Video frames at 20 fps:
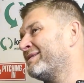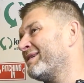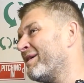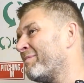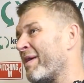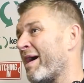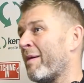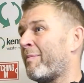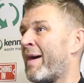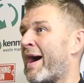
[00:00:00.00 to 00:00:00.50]
it a
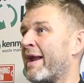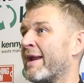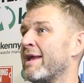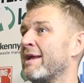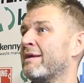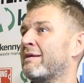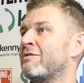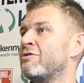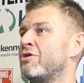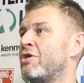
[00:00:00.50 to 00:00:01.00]
bit of
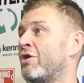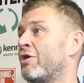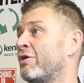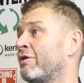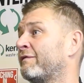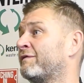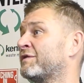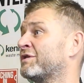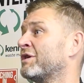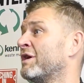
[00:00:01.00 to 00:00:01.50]
panic and
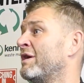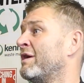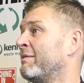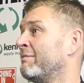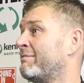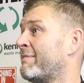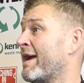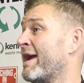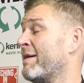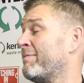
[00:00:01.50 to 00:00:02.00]
nerves?
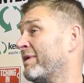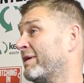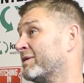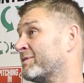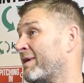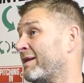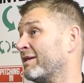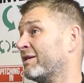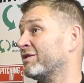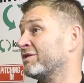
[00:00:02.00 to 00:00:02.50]
Maybe
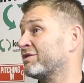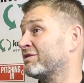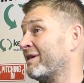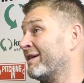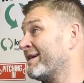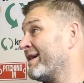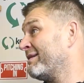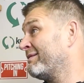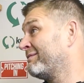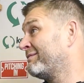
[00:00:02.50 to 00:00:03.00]
as well, because
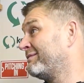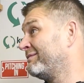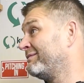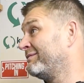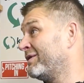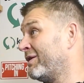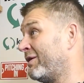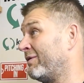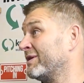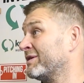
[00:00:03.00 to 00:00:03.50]
again,
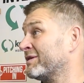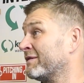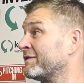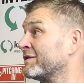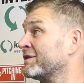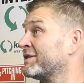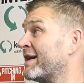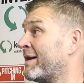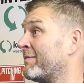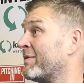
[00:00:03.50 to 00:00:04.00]
it's the
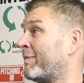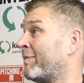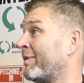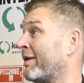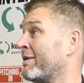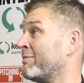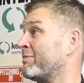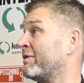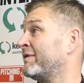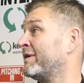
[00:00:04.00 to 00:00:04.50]
first time they're
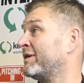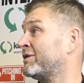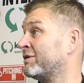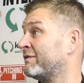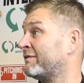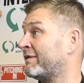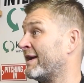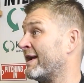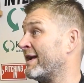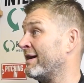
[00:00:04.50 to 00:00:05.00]
playing with each
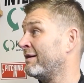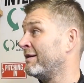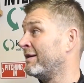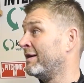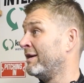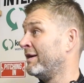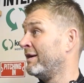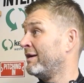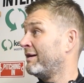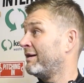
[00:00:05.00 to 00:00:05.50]
other here
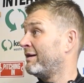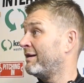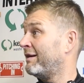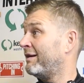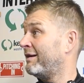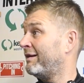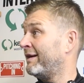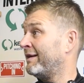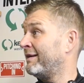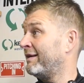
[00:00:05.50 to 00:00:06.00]

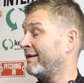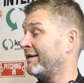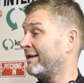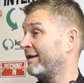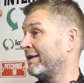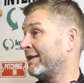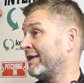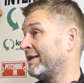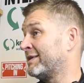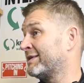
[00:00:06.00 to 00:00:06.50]
in
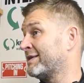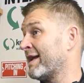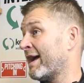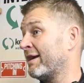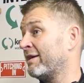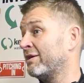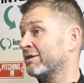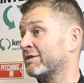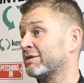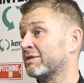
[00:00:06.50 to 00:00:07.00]
a league
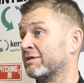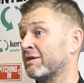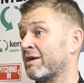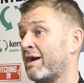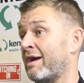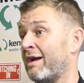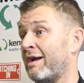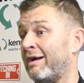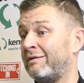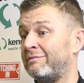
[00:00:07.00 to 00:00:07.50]
status.
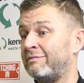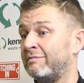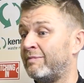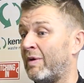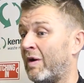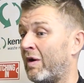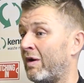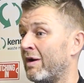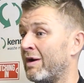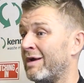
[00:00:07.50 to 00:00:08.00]

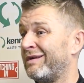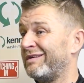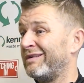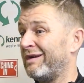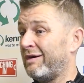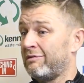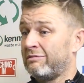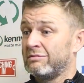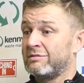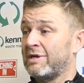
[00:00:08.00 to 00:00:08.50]
But
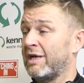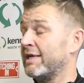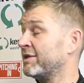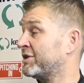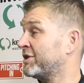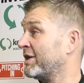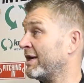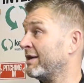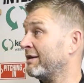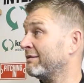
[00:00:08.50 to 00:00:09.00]
clean
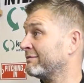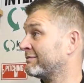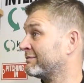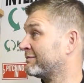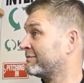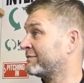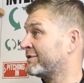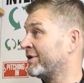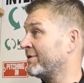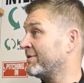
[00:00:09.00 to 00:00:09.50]
sheet,
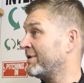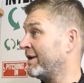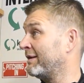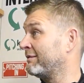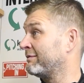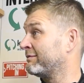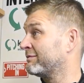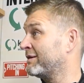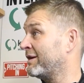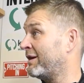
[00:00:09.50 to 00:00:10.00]

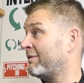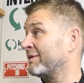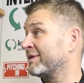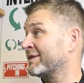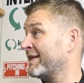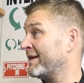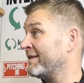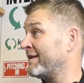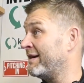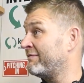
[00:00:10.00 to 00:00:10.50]
2-0. I'll
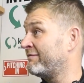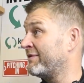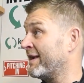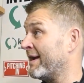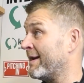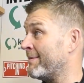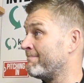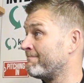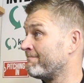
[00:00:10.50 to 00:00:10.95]
take that every game.